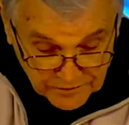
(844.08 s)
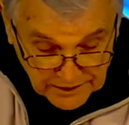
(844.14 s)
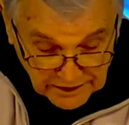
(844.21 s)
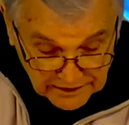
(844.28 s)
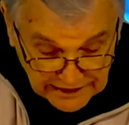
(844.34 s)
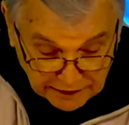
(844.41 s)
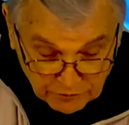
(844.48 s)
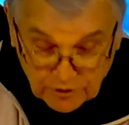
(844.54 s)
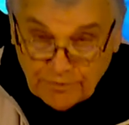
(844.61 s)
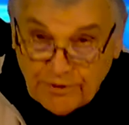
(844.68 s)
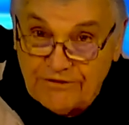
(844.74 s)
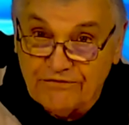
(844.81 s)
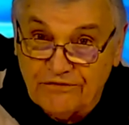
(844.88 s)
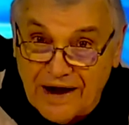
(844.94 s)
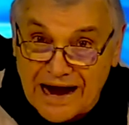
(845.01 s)
That would be
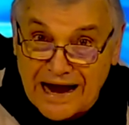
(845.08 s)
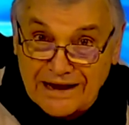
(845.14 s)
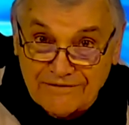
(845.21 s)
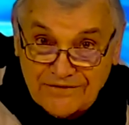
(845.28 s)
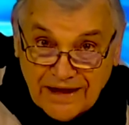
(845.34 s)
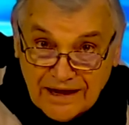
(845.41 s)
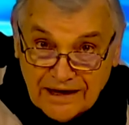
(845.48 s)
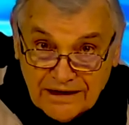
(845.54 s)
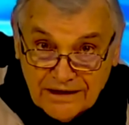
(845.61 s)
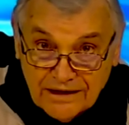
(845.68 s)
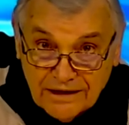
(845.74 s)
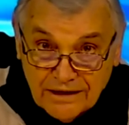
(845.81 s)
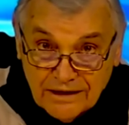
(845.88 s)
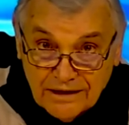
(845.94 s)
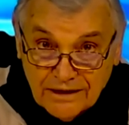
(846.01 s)
five that
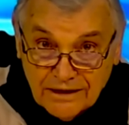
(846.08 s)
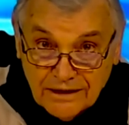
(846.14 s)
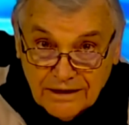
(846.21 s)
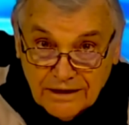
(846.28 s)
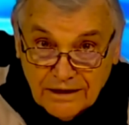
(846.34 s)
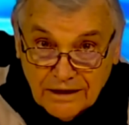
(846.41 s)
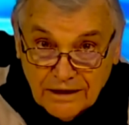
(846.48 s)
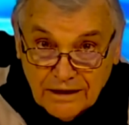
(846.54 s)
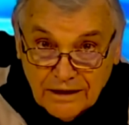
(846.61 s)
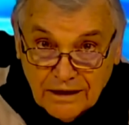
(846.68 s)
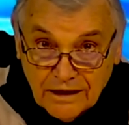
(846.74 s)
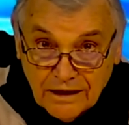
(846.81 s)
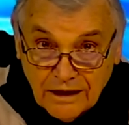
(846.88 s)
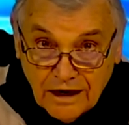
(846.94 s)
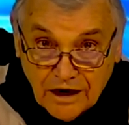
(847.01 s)

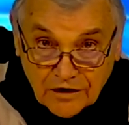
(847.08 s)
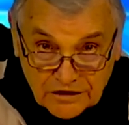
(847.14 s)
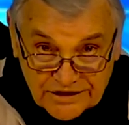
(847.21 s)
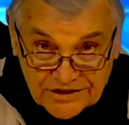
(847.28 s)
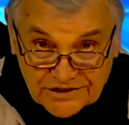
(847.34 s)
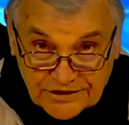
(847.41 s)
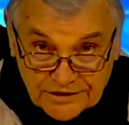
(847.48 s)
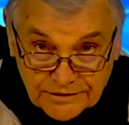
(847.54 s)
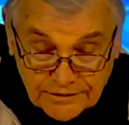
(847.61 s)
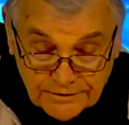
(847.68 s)
are listed.